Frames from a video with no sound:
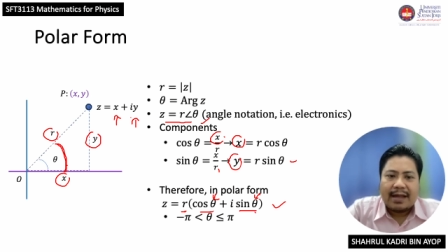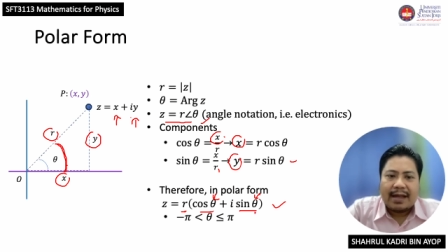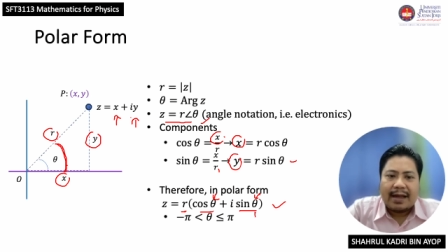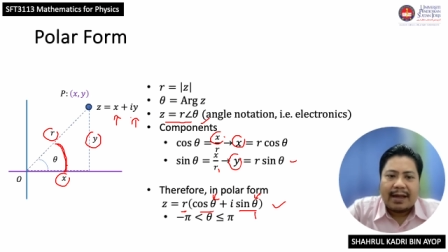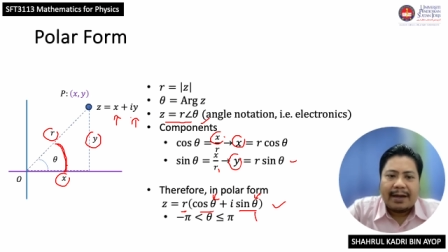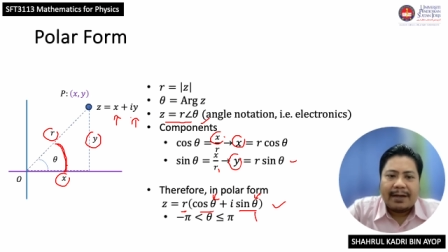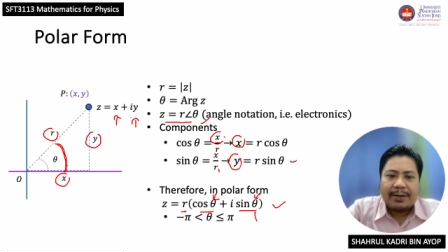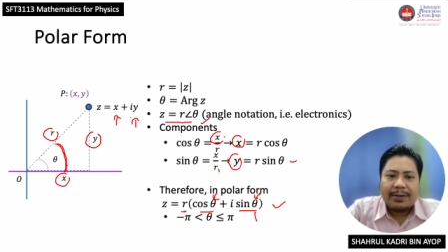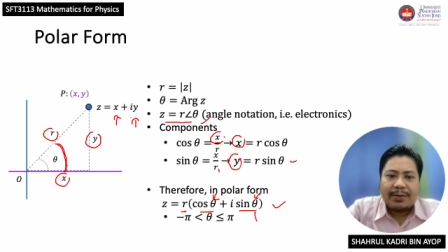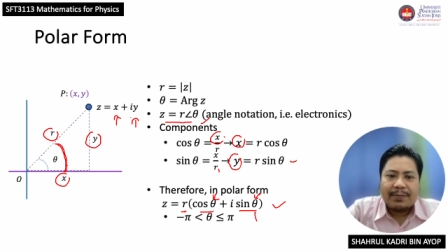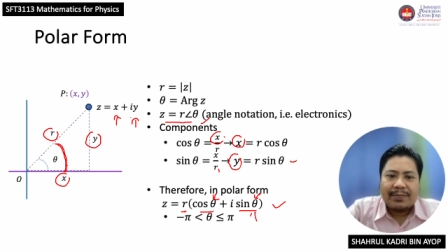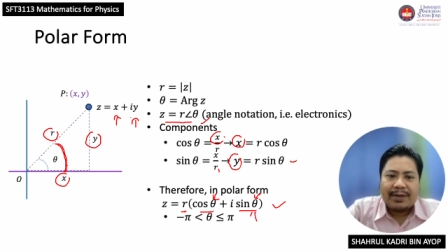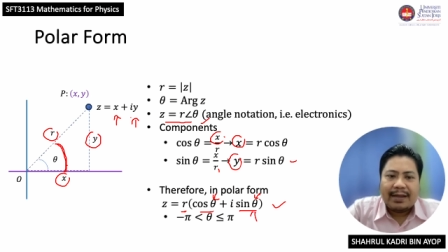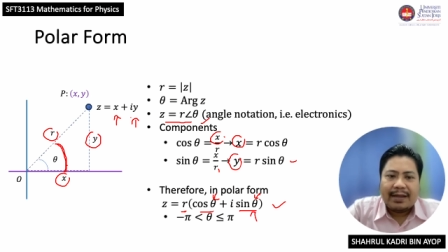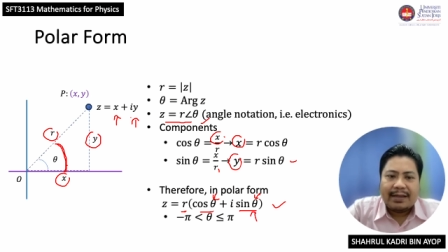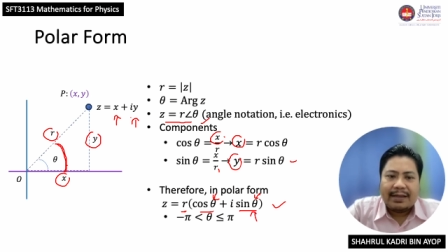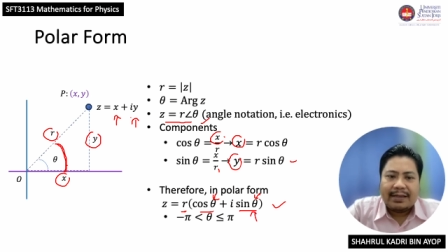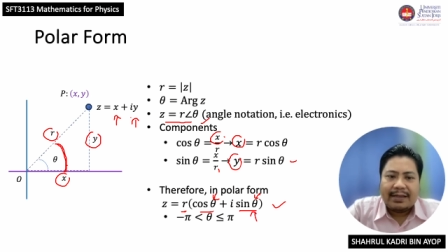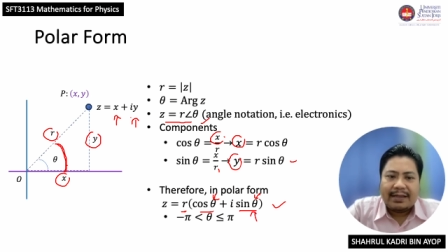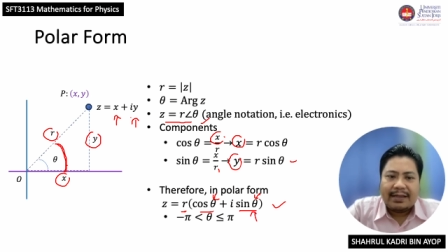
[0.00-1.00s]

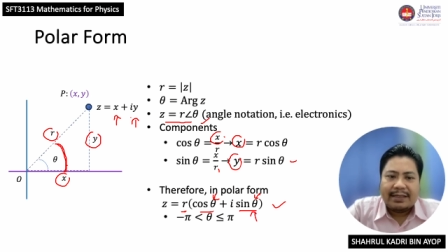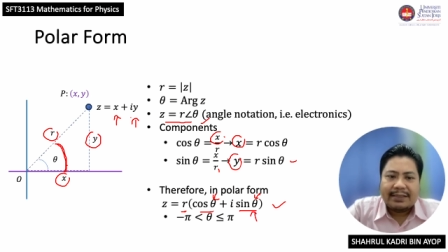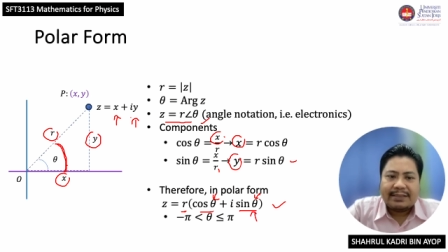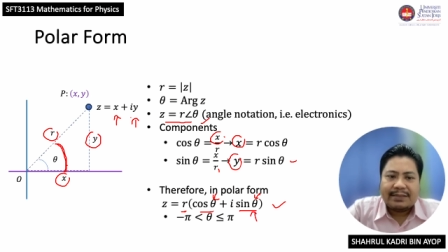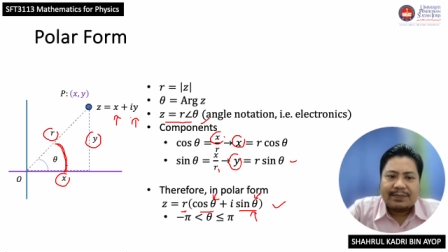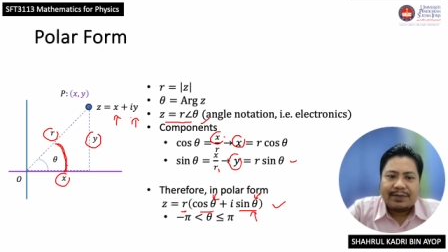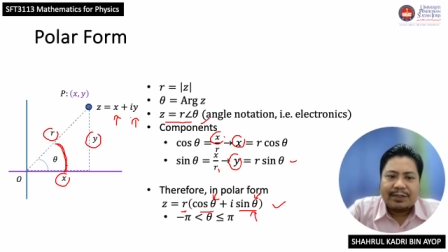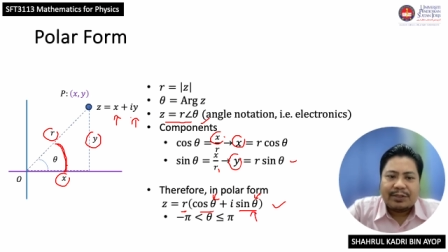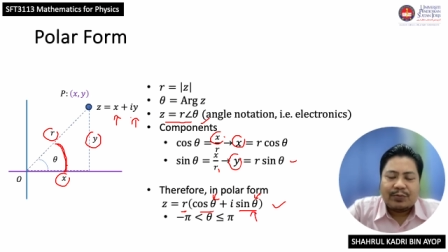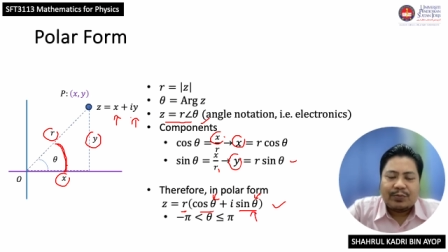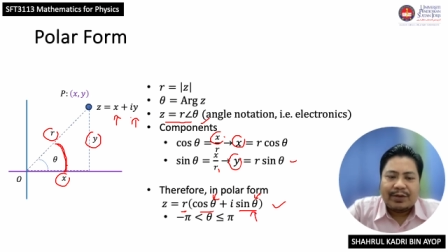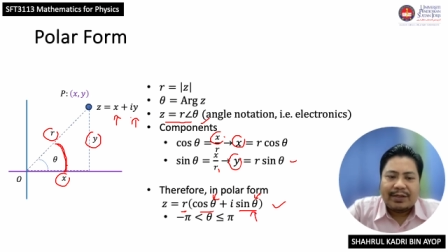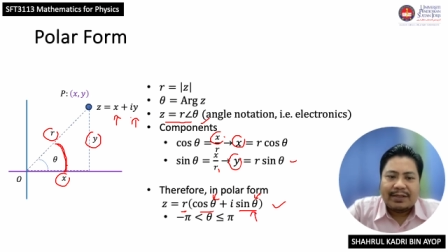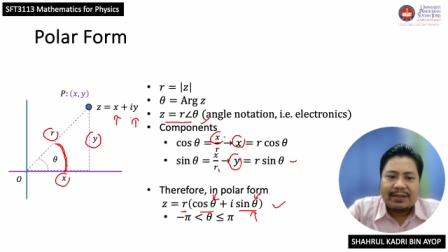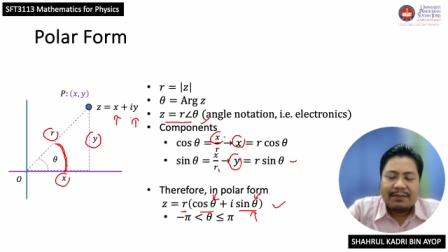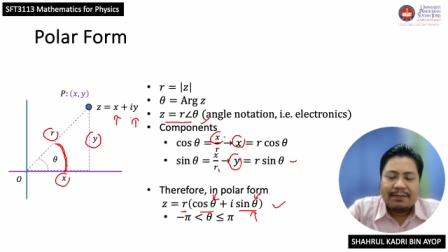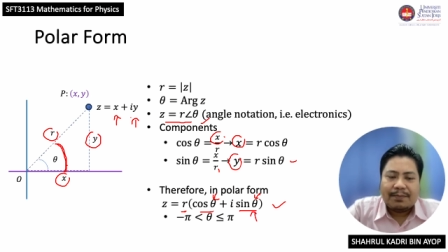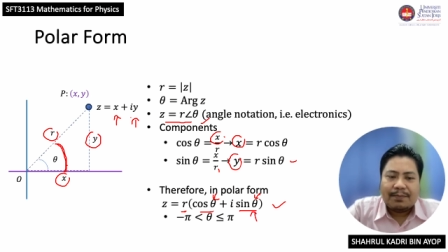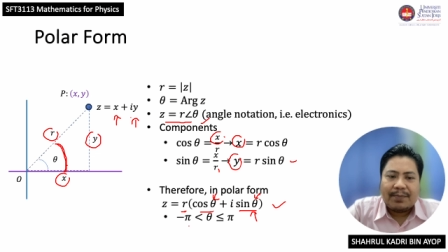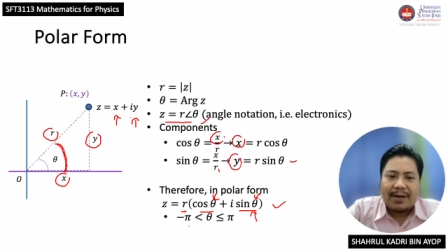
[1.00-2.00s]
argument is
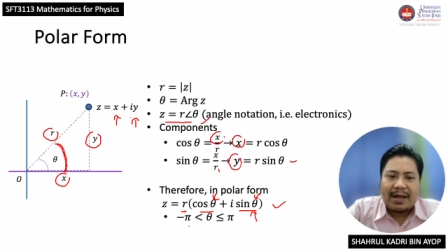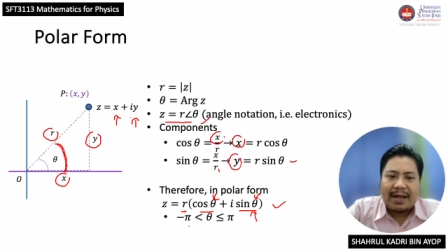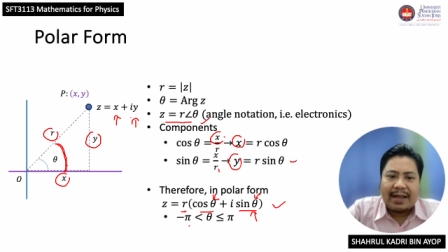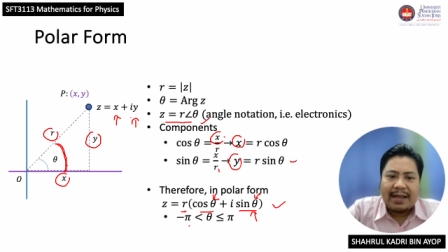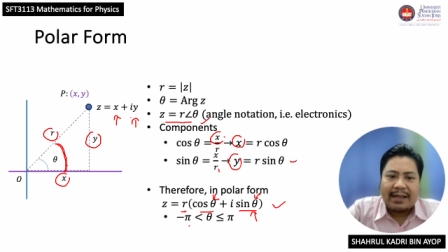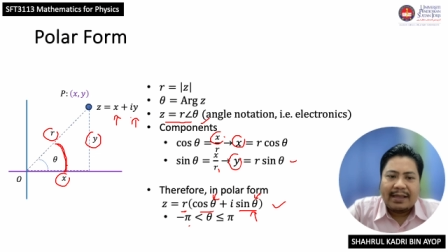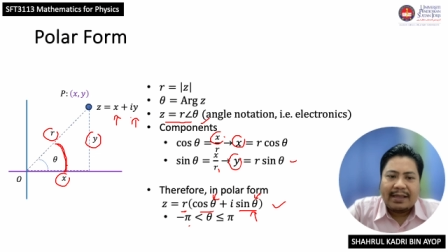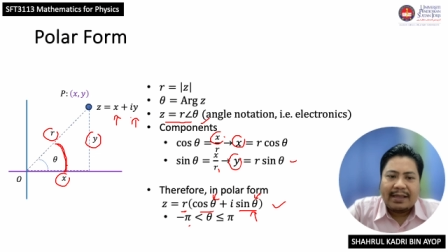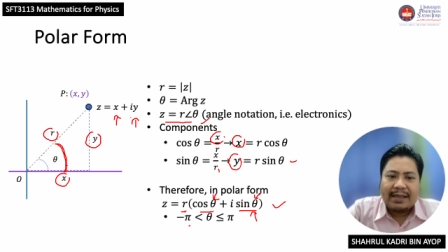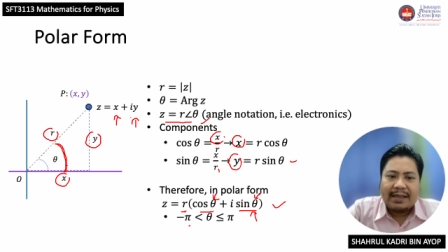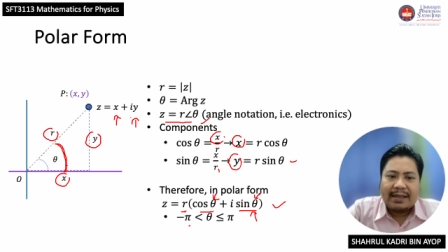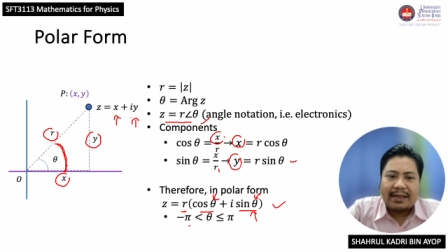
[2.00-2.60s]
between pi,